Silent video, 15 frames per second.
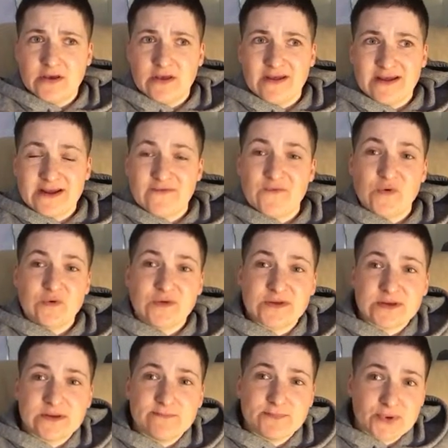like if you
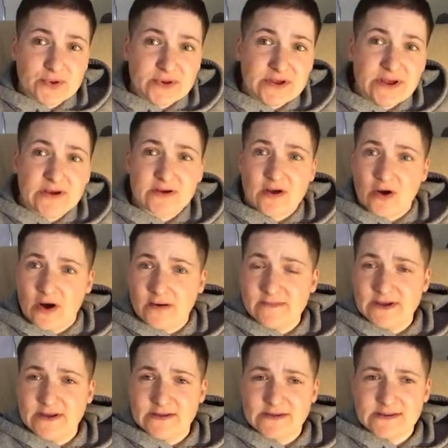see bullying
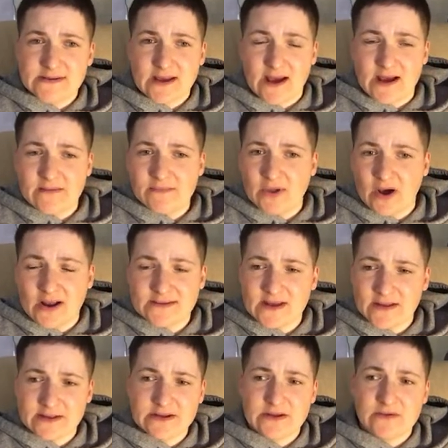comments I'm not
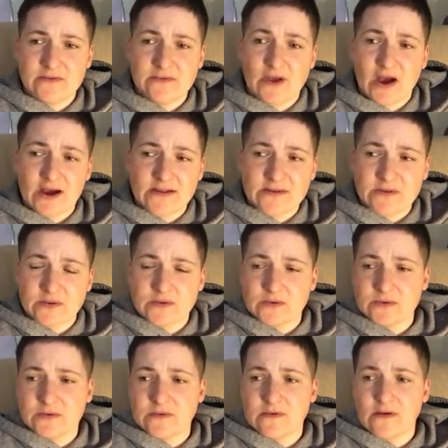telling you not
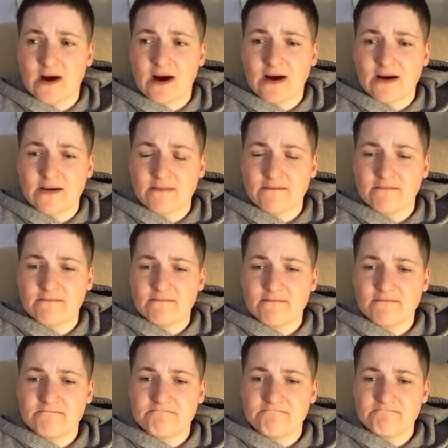to um,
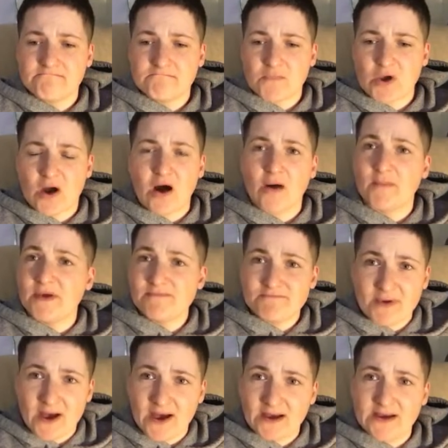
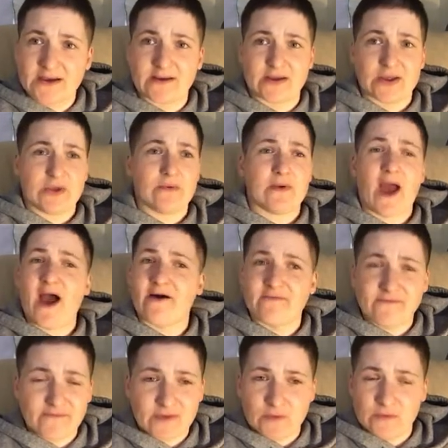comment back you
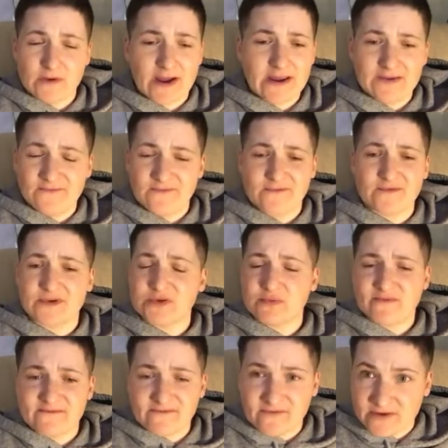have the right for
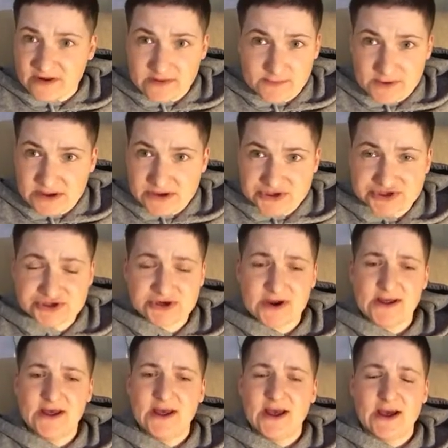free speech
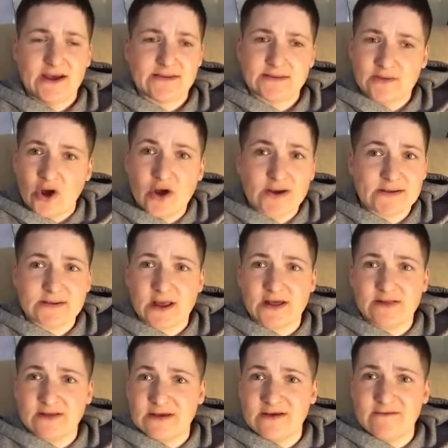as long as
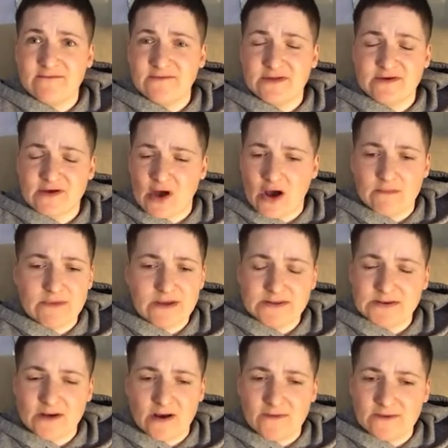I leave the
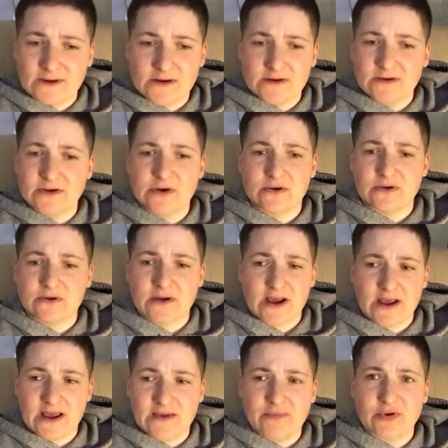comments on there, you're
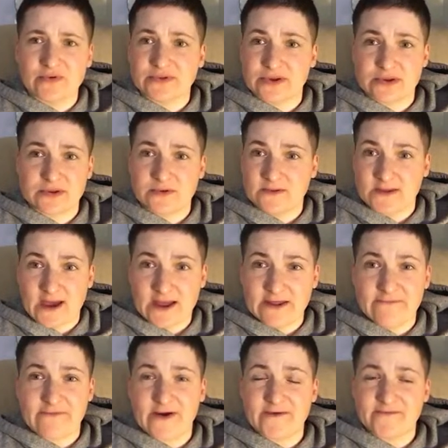able to do that.
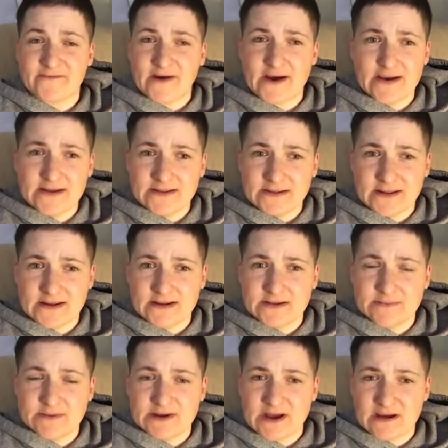If I find that
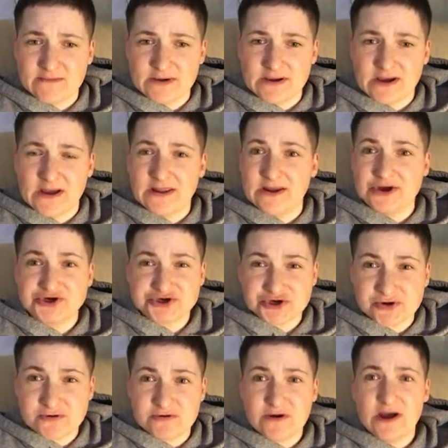it's becoming an
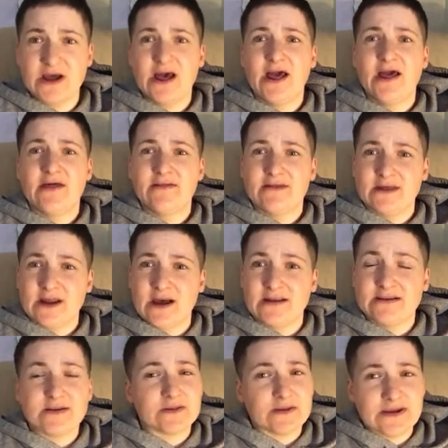issue, then I
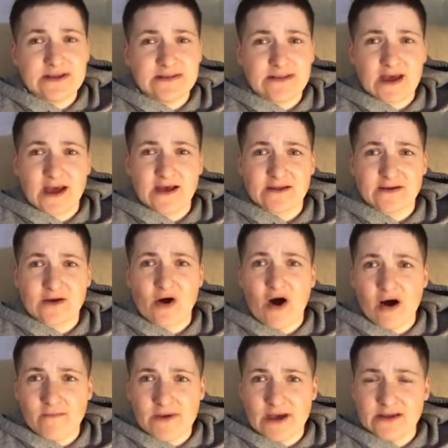delete that
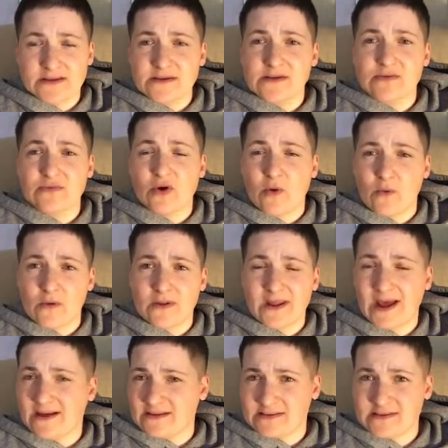comment so no one
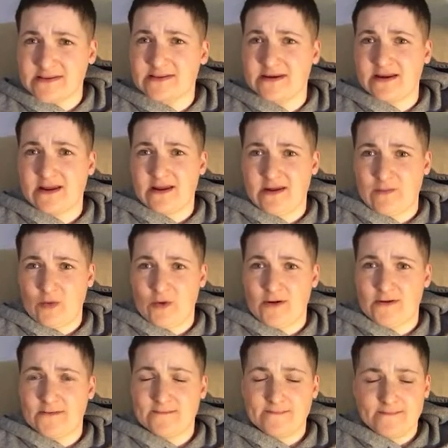has to see it
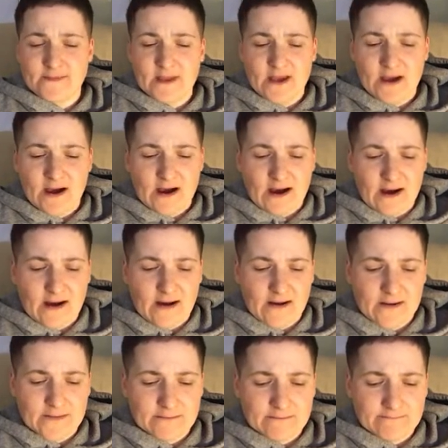anymore.
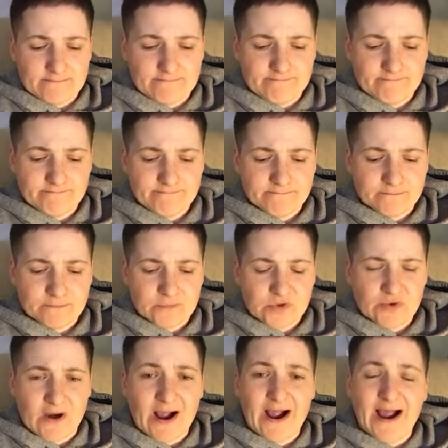Um,
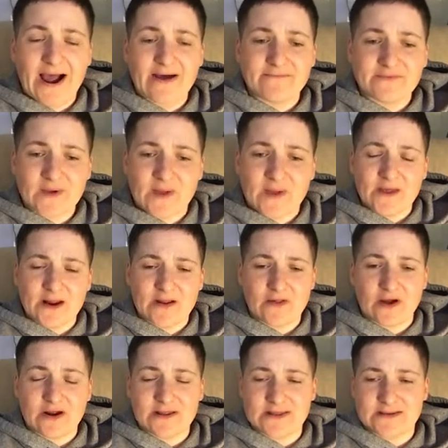so I have that a
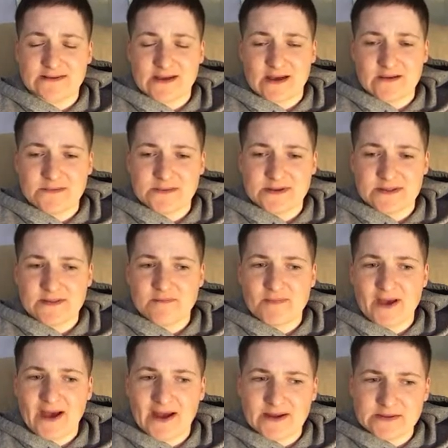lot of the times in the
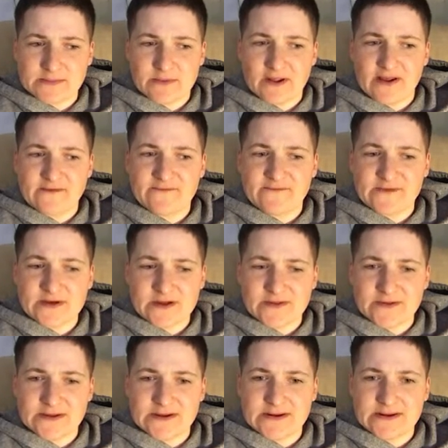past, but I feel
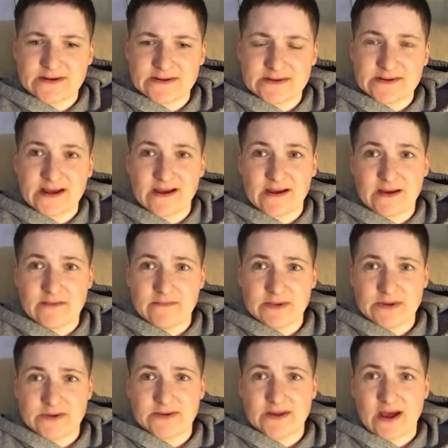that it is time
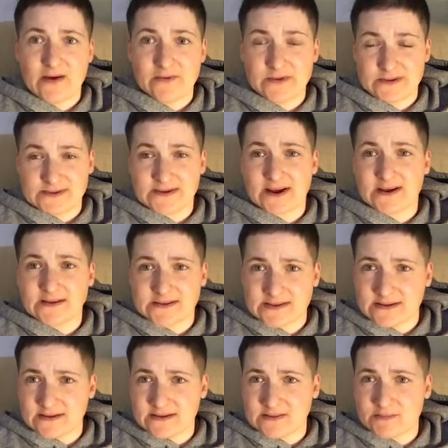to now discuss
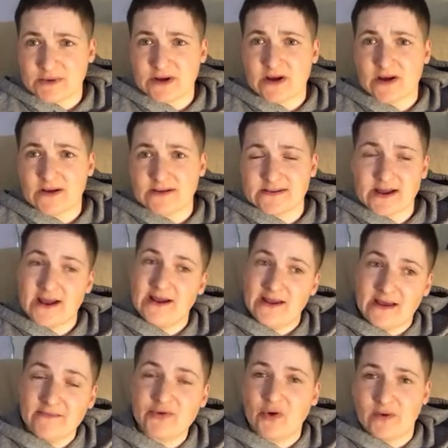this because I
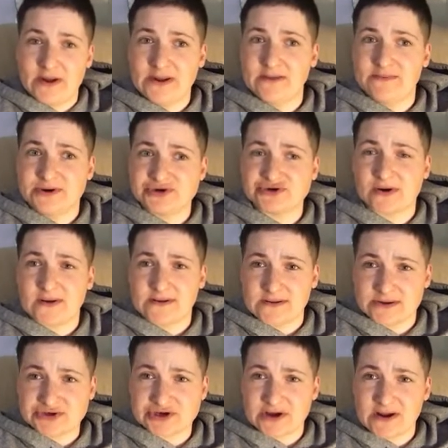am going to be
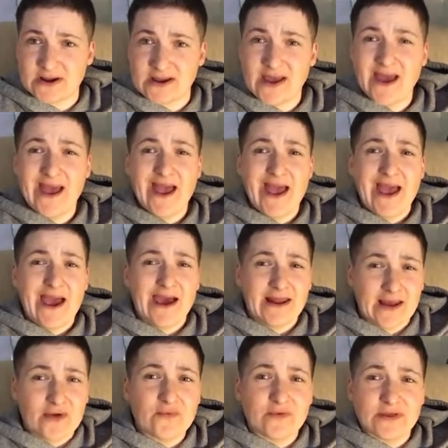transitioning
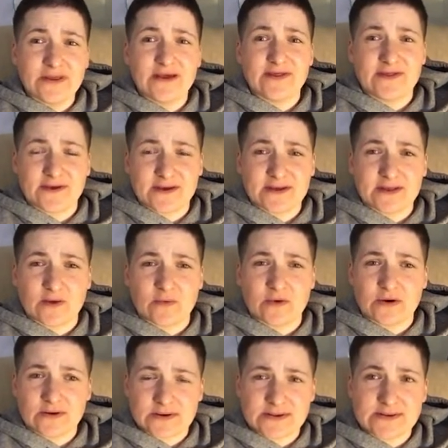and I really think that we're
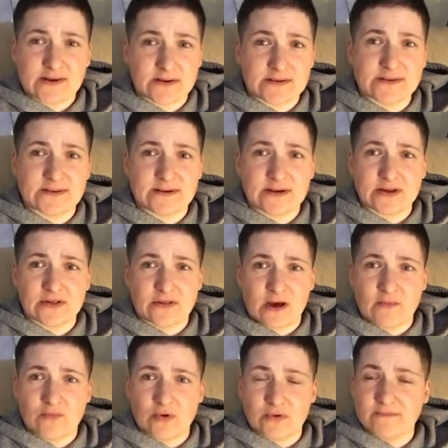going to start seeing a
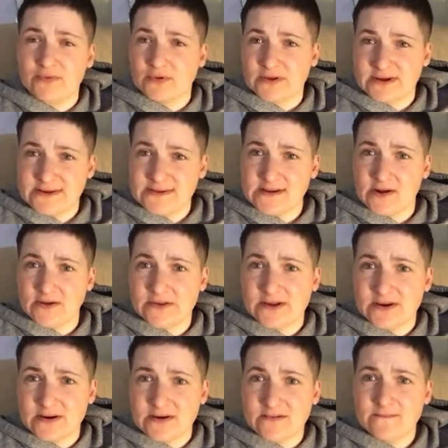lot more bullies out
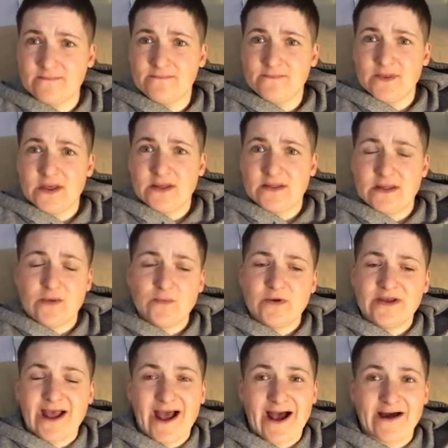there than
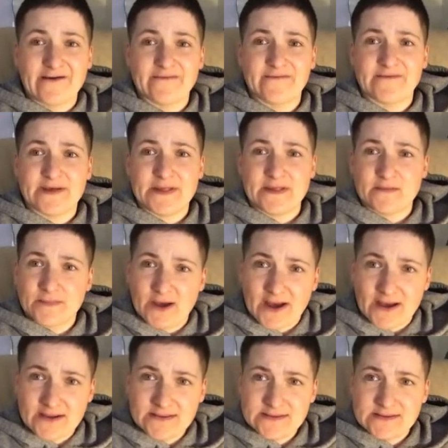we have in the
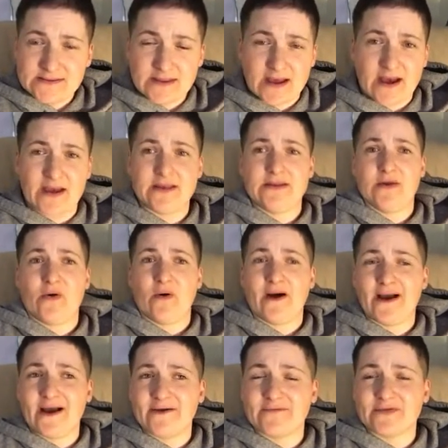past. I know
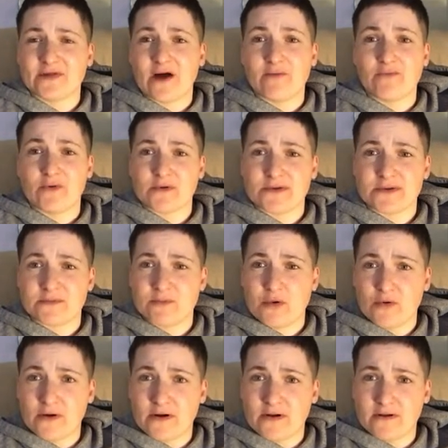I have a lot more
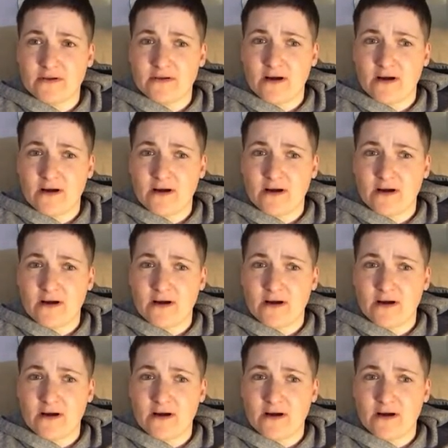support